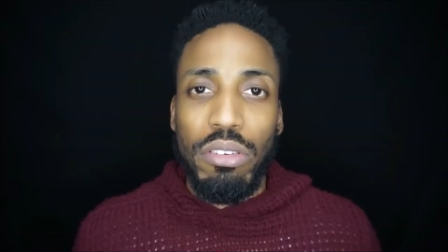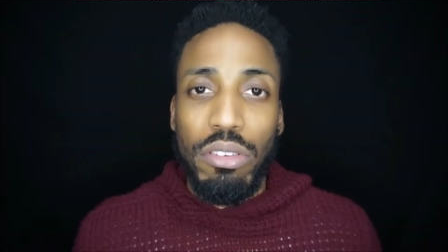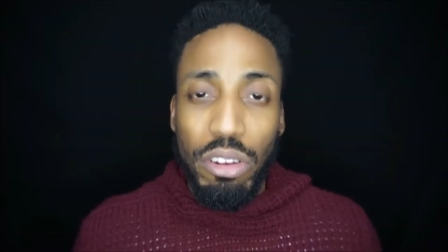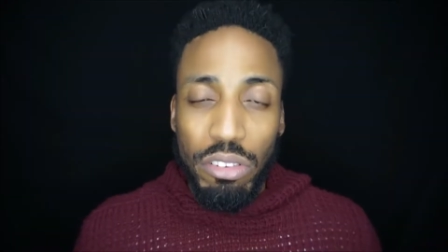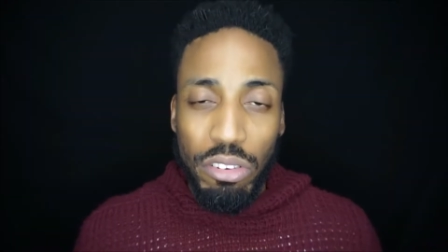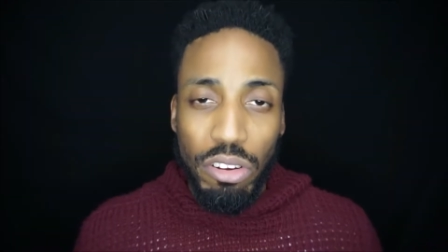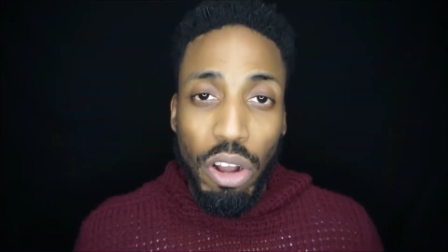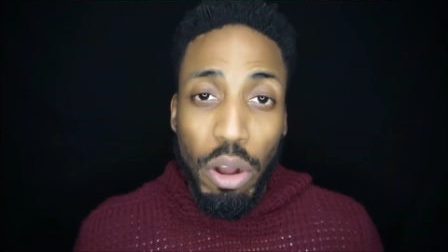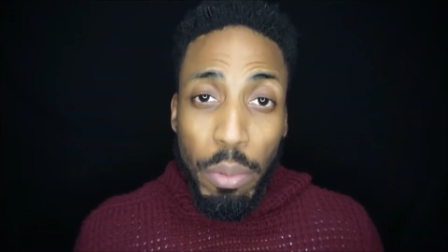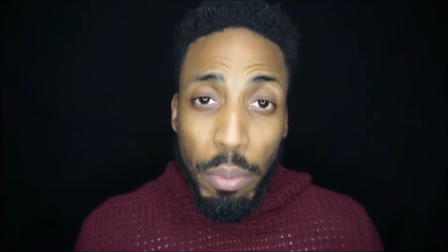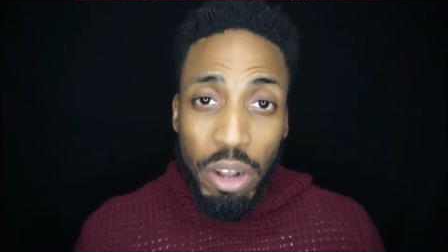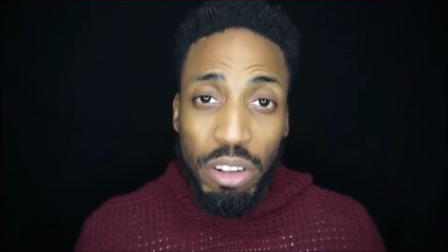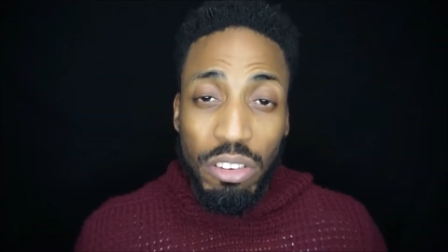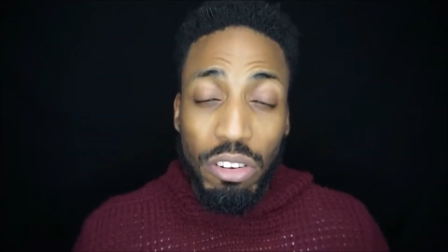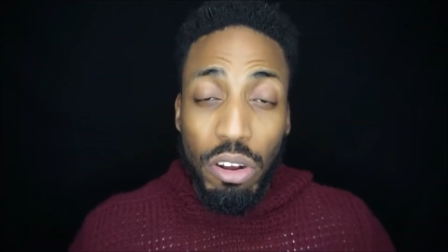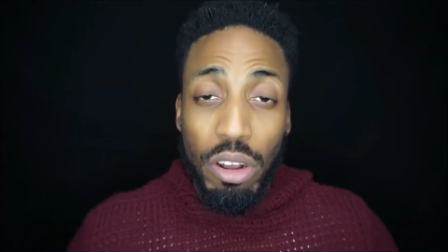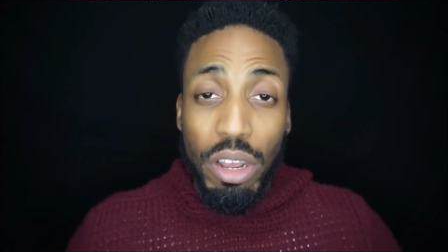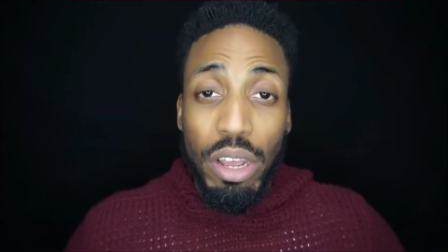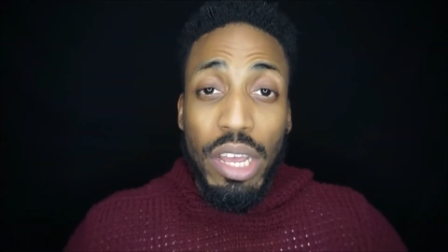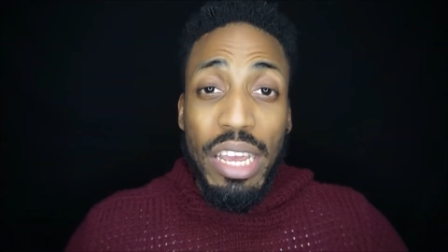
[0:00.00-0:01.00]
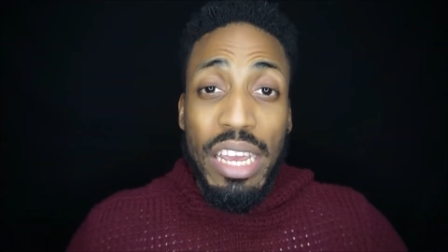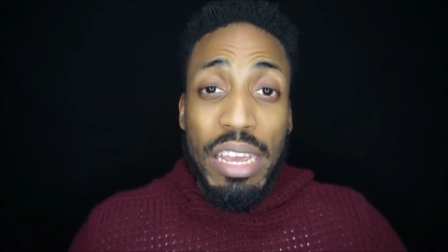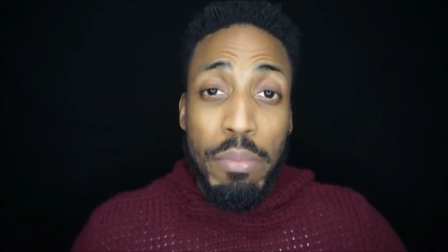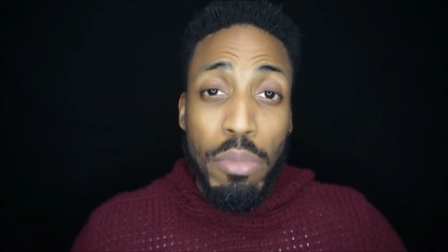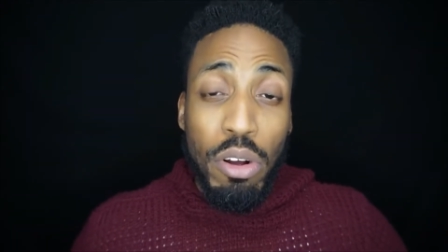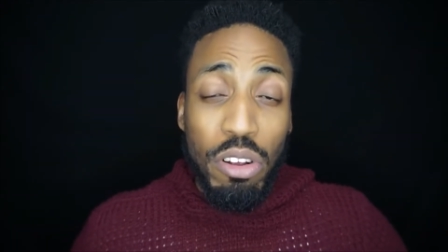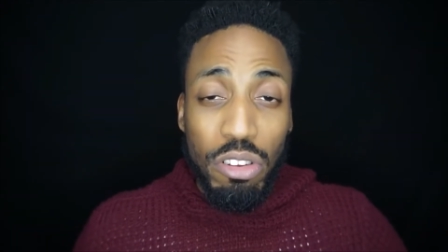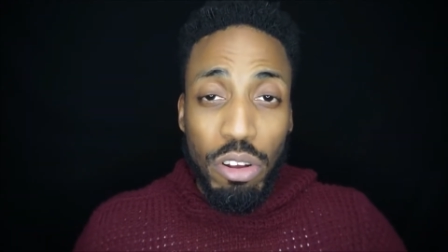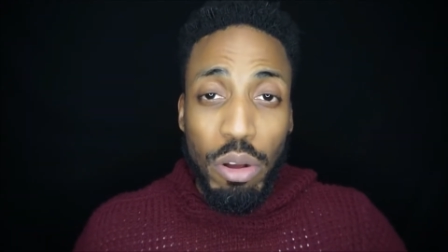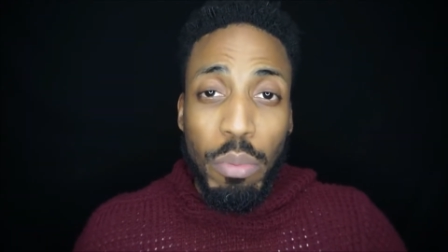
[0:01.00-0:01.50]
So Doctor Emoto, uh,
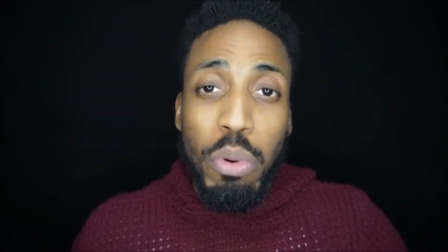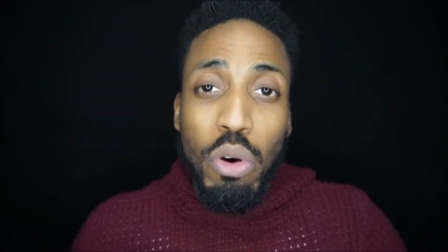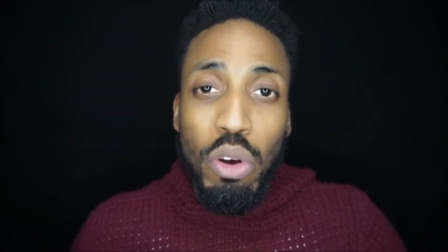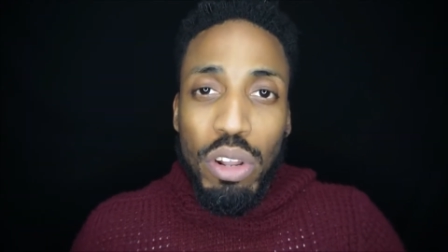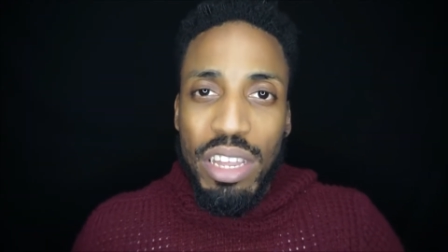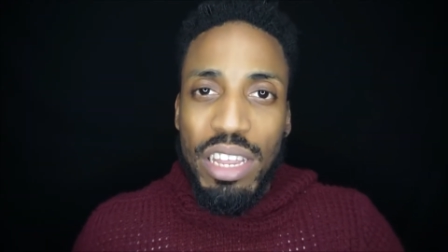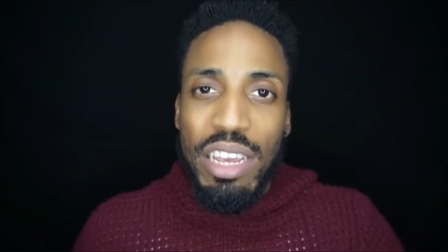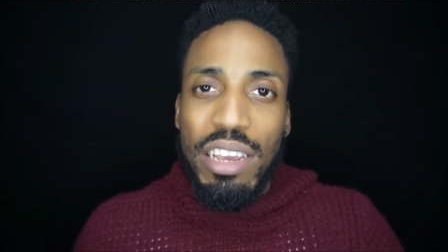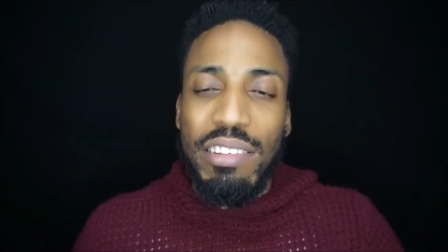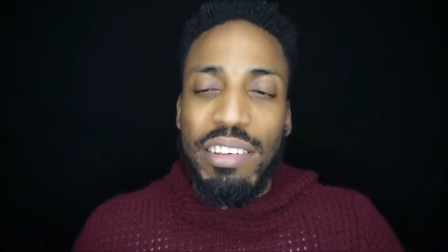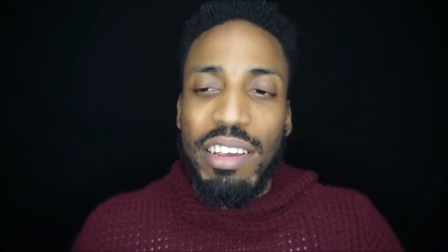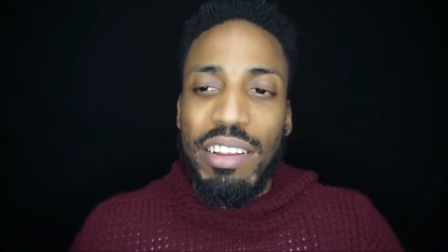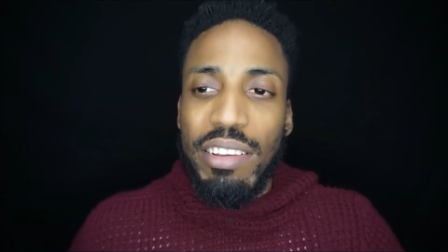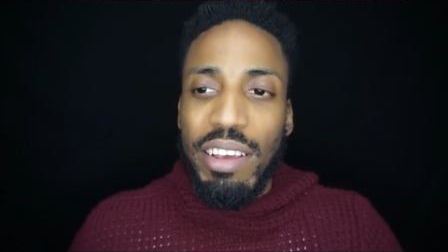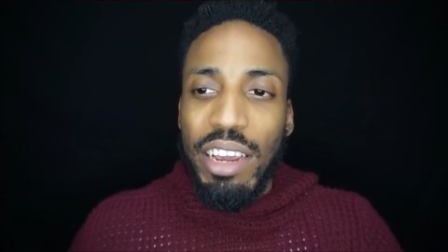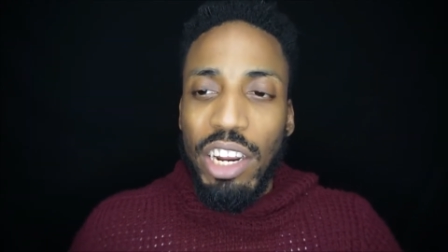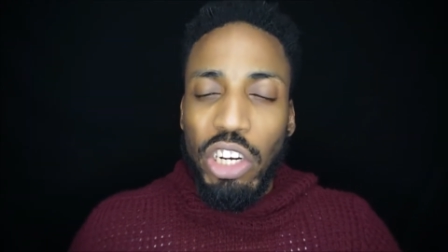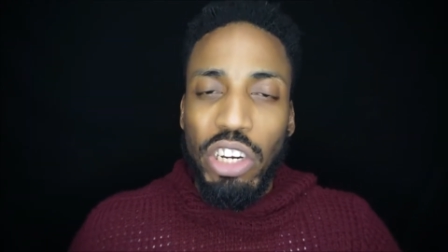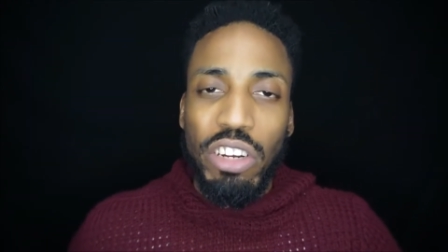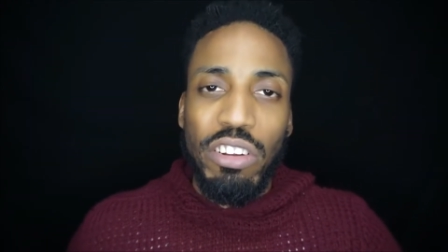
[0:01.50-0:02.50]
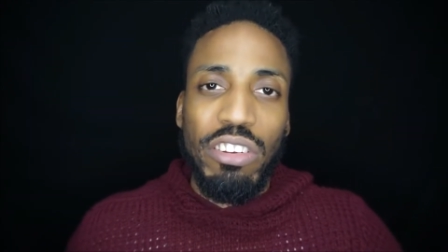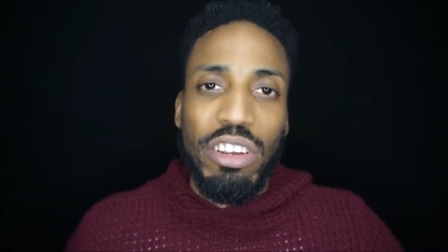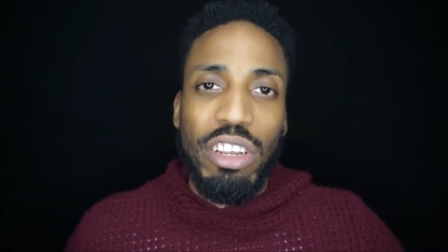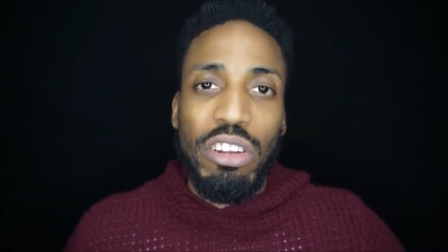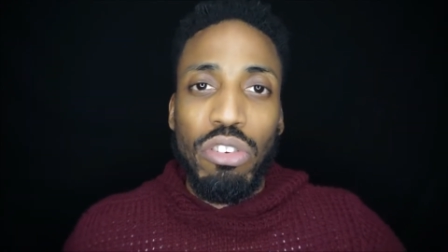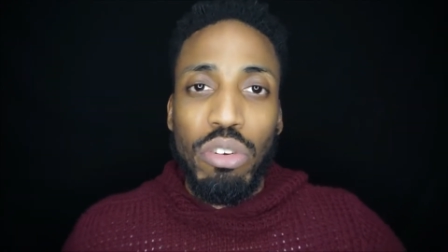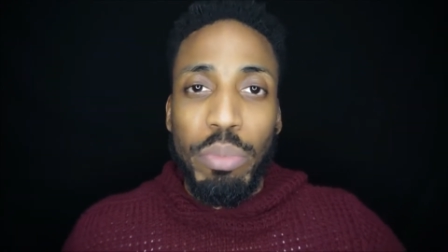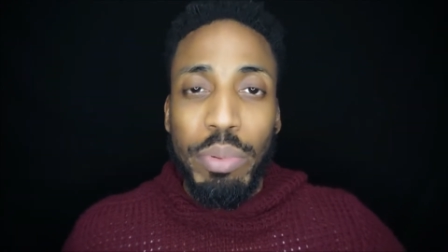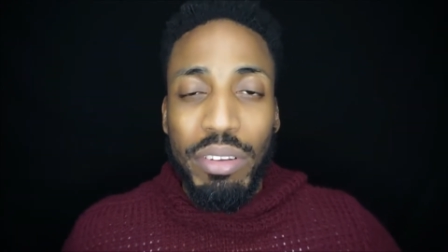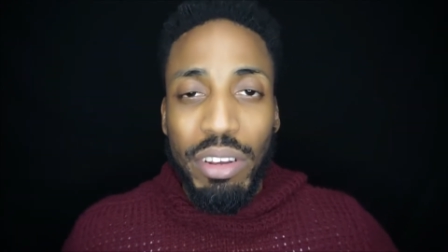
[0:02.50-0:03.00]
Emoto put these intentions
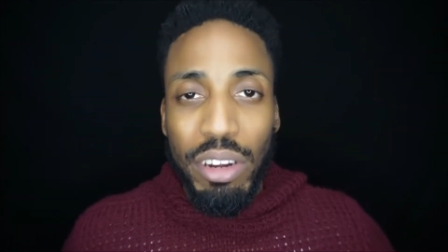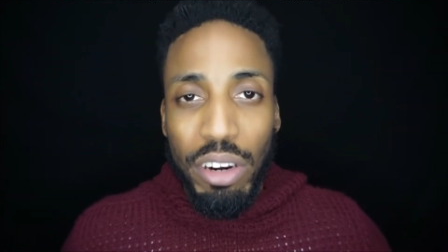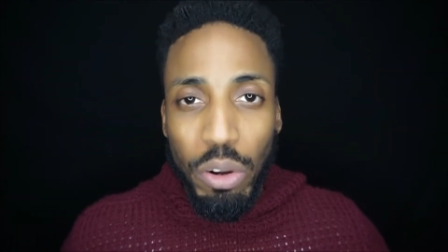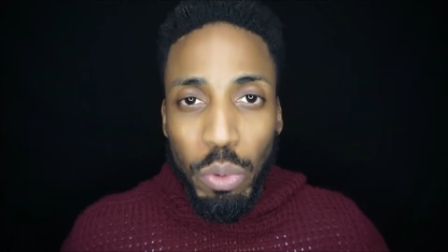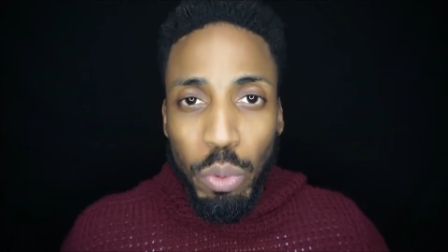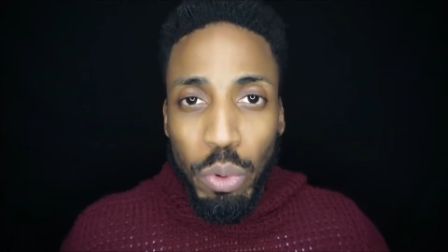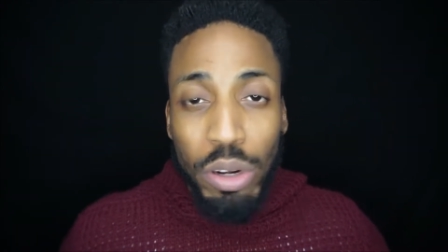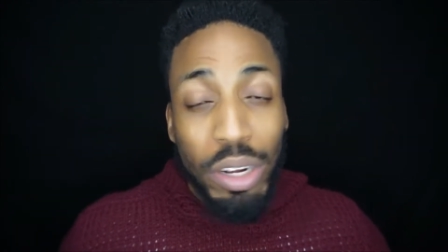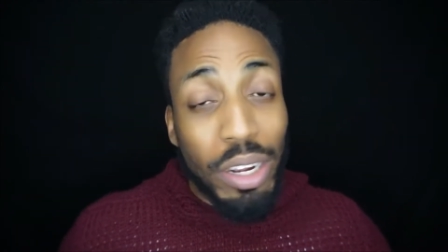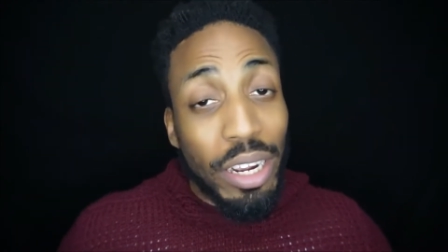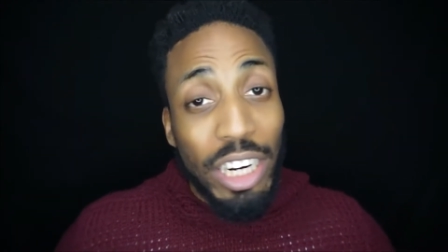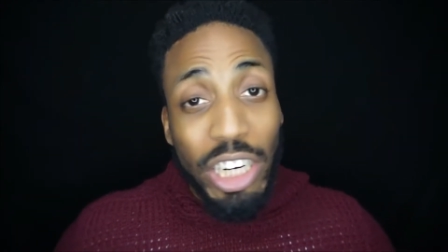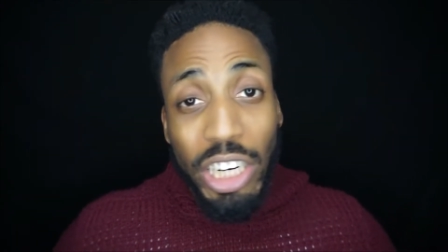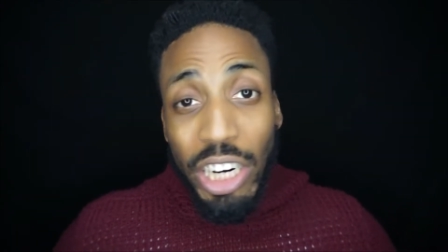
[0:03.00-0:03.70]
into particular water.